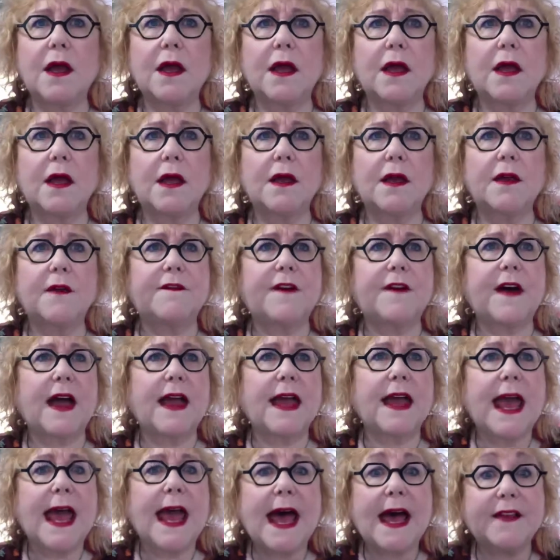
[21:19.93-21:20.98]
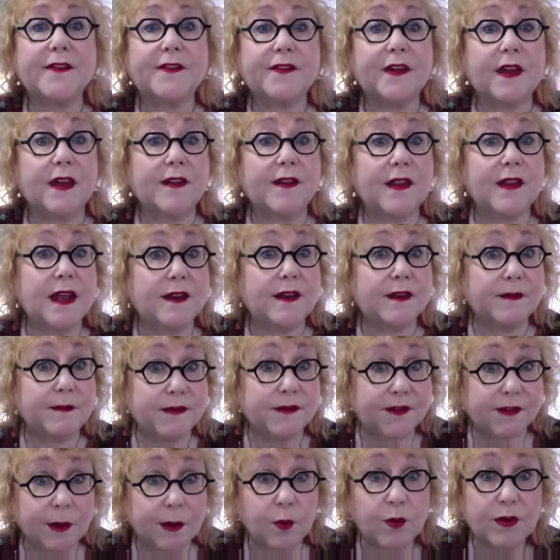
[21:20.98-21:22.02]
if I ask and then
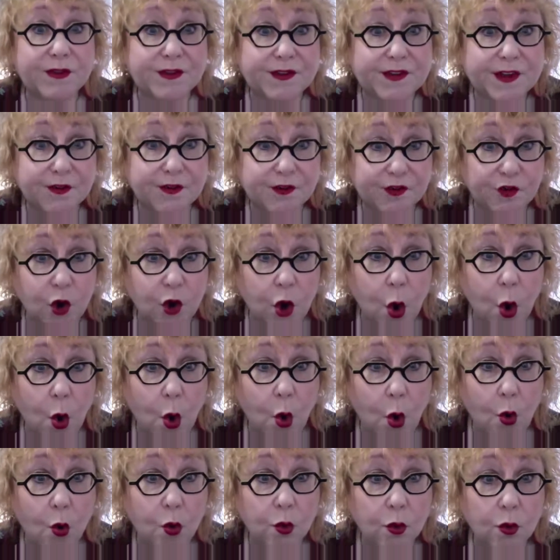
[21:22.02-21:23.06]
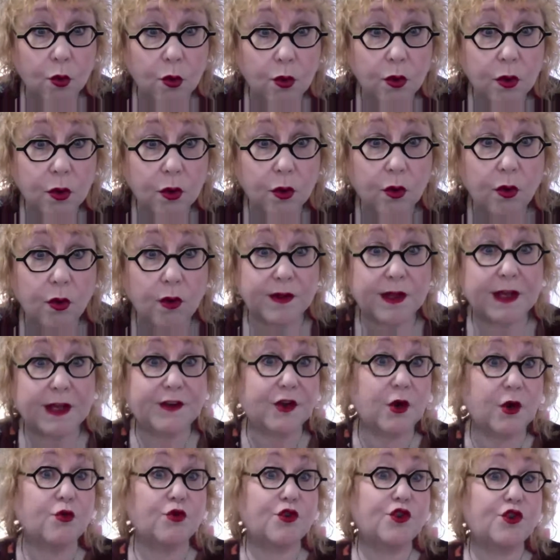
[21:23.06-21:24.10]
someone says no, or they
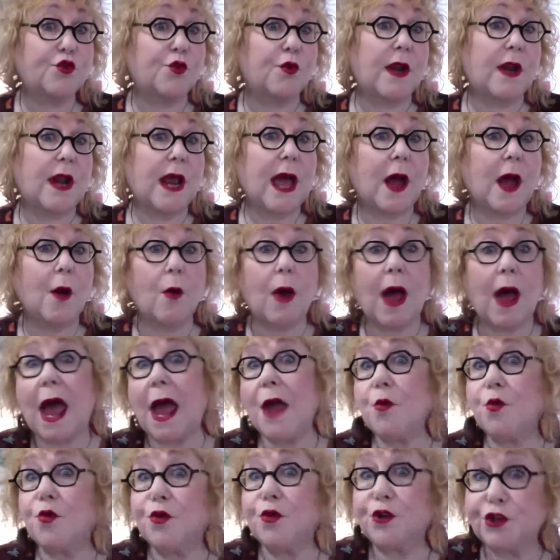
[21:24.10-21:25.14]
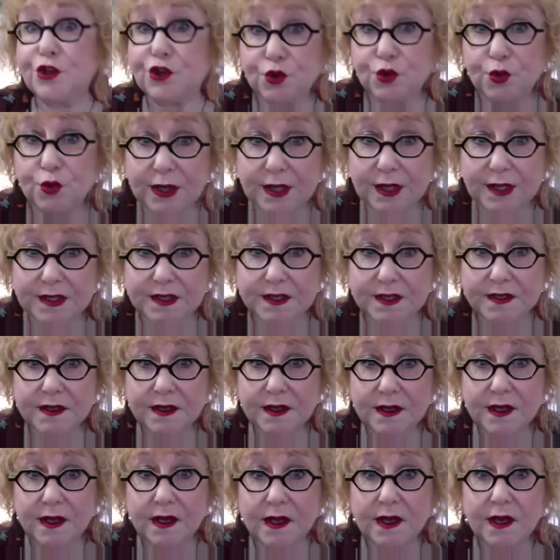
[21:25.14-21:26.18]
don't do it how I would do it,
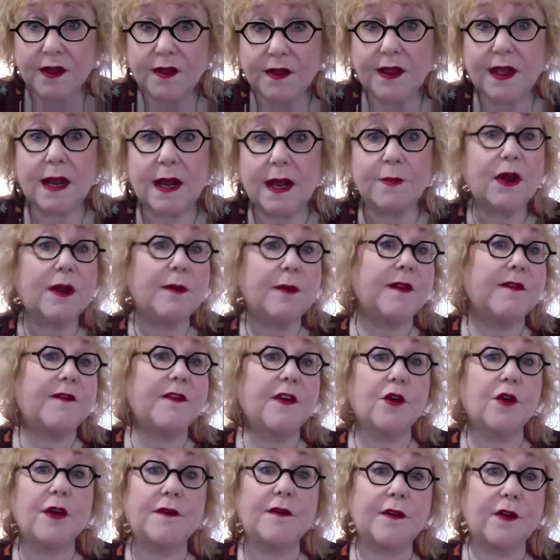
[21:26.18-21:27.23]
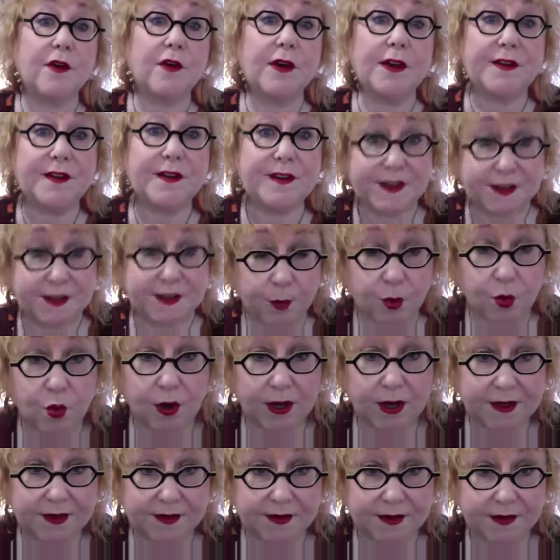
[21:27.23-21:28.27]
then I'm going to be very, very
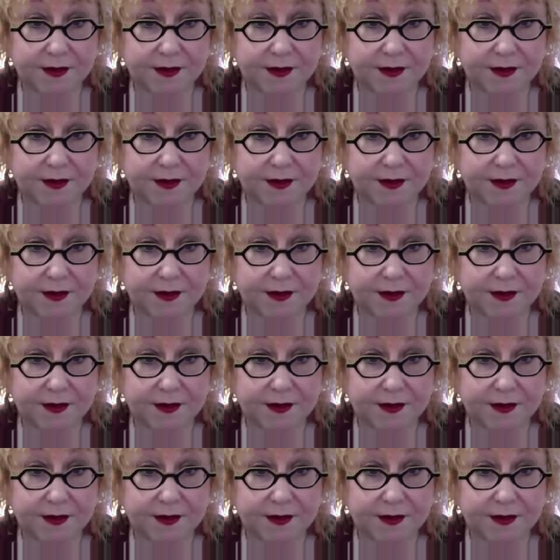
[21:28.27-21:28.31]
disappointed.